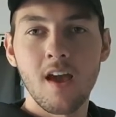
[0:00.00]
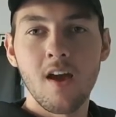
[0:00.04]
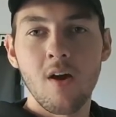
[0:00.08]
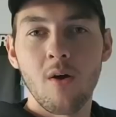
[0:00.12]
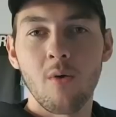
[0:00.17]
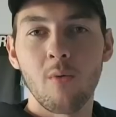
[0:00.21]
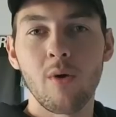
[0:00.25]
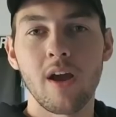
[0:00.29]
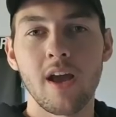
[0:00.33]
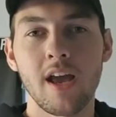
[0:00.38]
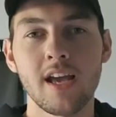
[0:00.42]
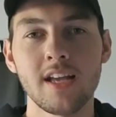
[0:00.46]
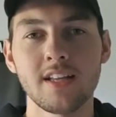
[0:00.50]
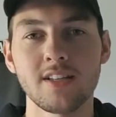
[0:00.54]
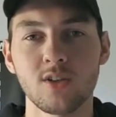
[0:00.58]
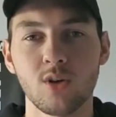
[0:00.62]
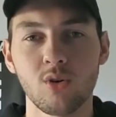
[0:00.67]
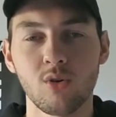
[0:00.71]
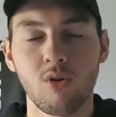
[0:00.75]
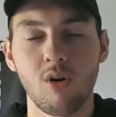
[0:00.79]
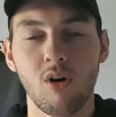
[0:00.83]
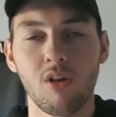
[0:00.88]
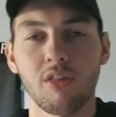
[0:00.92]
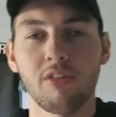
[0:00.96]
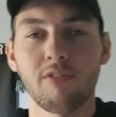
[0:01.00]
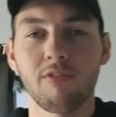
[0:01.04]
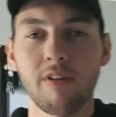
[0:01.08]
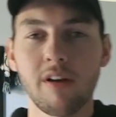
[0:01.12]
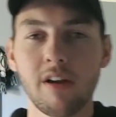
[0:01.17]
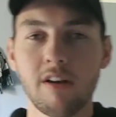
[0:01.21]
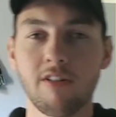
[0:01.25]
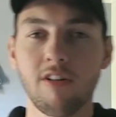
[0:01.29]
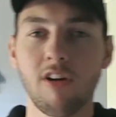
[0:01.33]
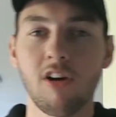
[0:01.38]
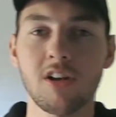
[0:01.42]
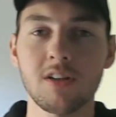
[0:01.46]
where he took on 3
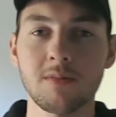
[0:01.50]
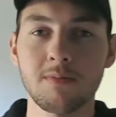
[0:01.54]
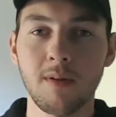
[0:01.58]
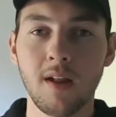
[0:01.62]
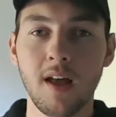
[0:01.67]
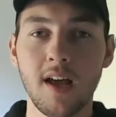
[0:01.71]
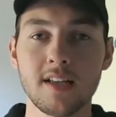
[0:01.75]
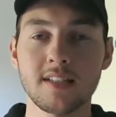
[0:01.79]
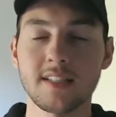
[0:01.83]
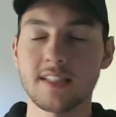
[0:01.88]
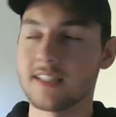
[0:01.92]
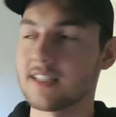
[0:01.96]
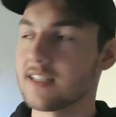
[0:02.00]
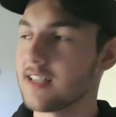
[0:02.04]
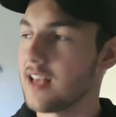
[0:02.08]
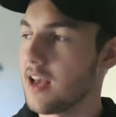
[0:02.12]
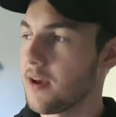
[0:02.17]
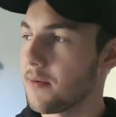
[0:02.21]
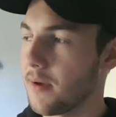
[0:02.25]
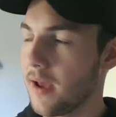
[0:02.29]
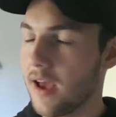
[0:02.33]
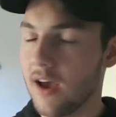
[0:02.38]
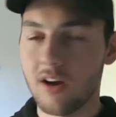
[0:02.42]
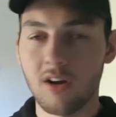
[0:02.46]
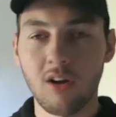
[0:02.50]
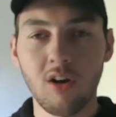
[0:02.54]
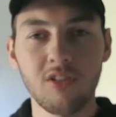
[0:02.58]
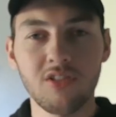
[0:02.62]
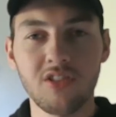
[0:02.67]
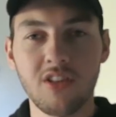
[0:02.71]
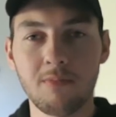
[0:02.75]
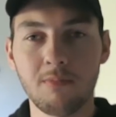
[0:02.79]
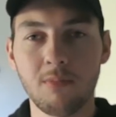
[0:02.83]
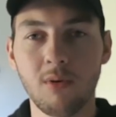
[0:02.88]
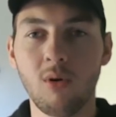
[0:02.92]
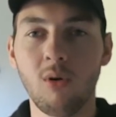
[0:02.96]
Crows players and somehow got
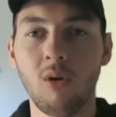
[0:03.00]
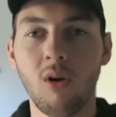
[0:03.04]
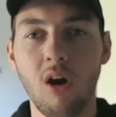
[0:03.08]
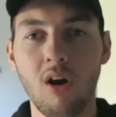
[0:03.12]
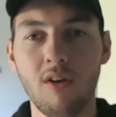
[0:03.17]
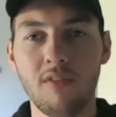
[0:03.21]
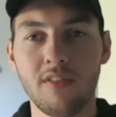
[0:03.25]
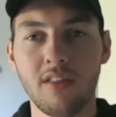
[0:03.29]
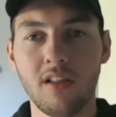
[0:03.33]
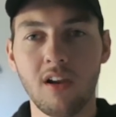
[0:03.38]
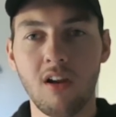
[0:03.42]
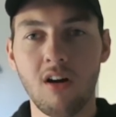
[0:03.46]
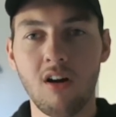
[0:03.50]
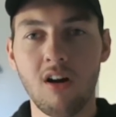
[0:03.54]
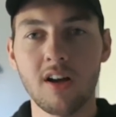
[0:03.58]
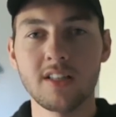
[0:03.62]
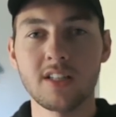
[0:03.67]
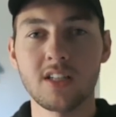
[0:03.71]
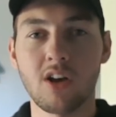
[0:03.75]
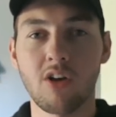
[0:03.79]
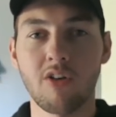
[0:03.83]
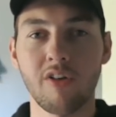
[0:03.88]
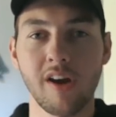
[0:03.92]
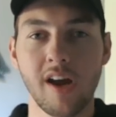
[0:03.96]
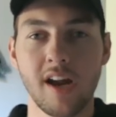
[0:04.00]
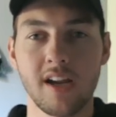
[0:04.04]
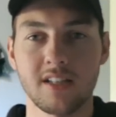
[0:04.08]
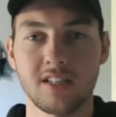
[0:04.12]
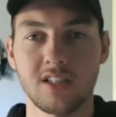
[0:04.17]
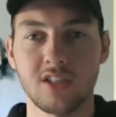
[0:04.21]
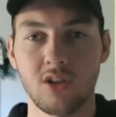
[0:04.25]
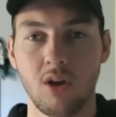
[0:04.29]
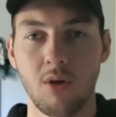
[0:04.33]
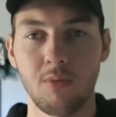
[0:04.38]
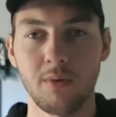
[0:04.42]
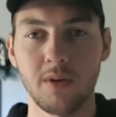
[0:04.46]
the ball over the line to create a
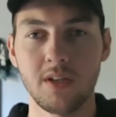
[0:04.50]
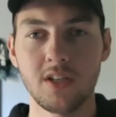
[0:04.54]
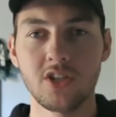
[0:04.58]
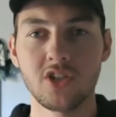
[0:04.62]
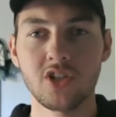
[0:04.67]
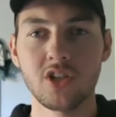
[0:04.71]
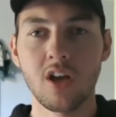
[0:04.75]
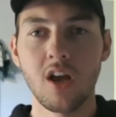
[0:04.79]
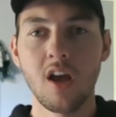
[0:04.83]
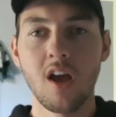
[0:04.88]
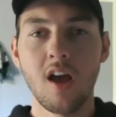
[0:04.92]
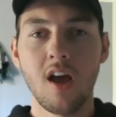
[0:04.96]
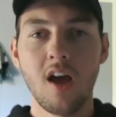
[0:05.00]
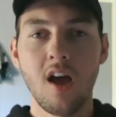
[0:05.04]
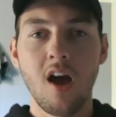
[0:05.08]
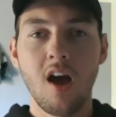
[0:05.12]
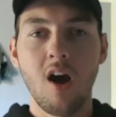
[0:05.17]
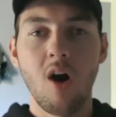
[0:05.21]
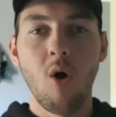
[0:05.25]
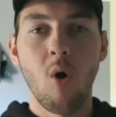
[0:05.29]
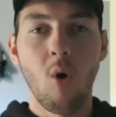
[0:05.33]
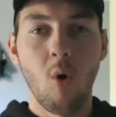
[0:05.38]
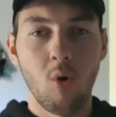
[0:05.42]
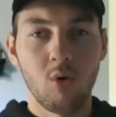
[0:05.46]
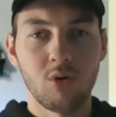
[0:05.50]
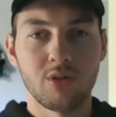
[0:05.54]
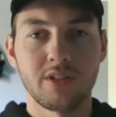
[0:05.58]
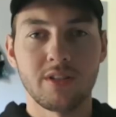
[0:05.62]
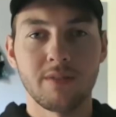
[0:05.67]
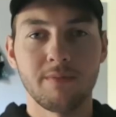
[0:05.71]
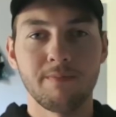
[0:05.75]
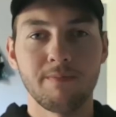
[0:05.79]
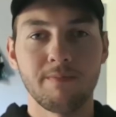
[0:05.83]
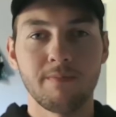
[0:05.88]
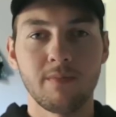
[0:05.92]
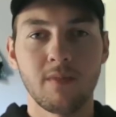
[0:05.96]
stoppage,
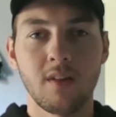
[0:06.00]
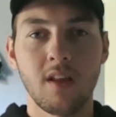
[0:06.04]
awesome.